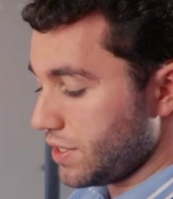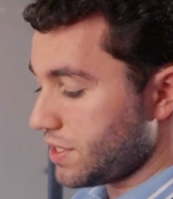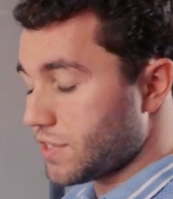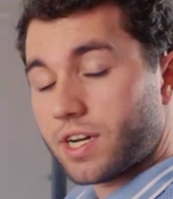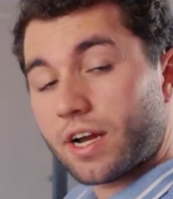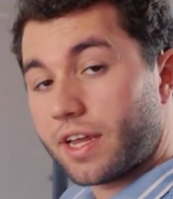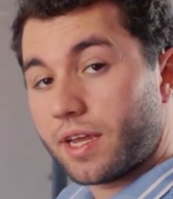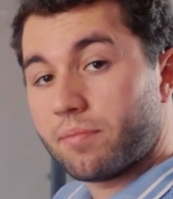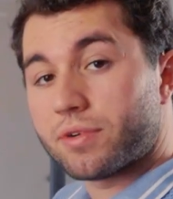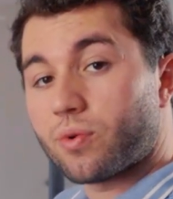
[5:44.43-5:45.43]
is
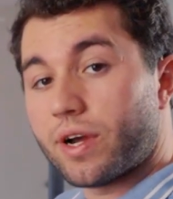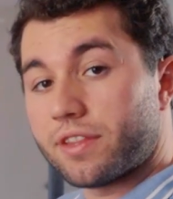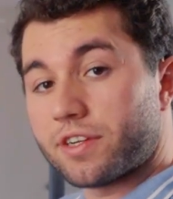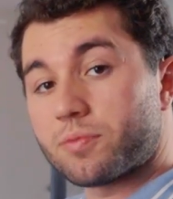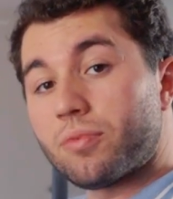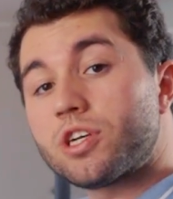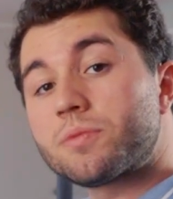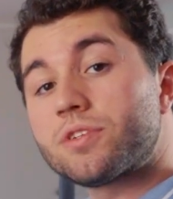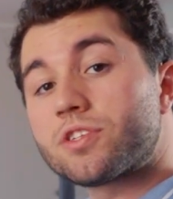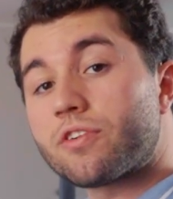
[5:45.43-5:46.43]
stuck in between the
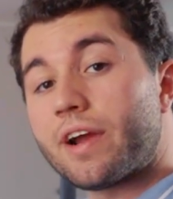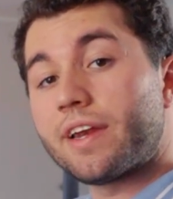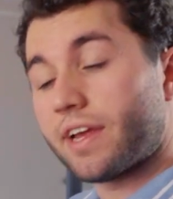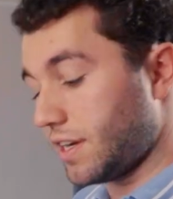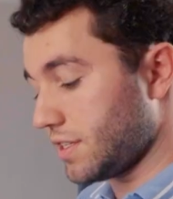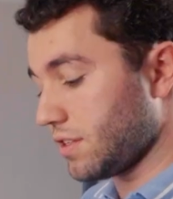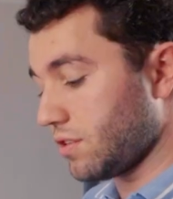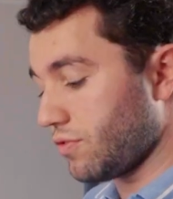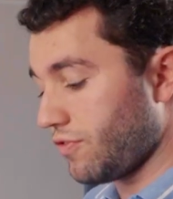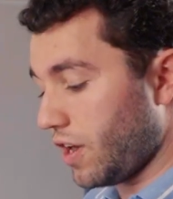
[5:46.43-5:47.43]
disbursement screen and its
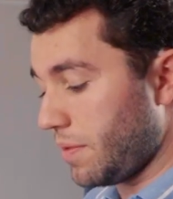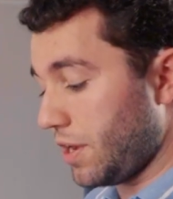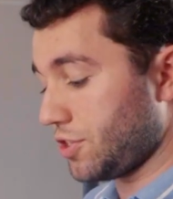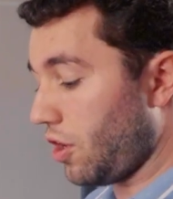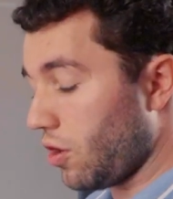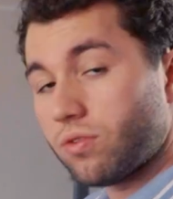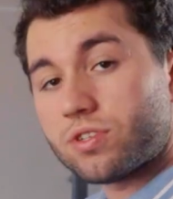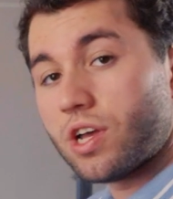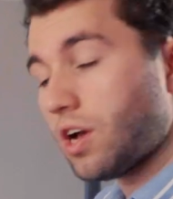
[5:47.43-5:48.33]
little fine mesh holes,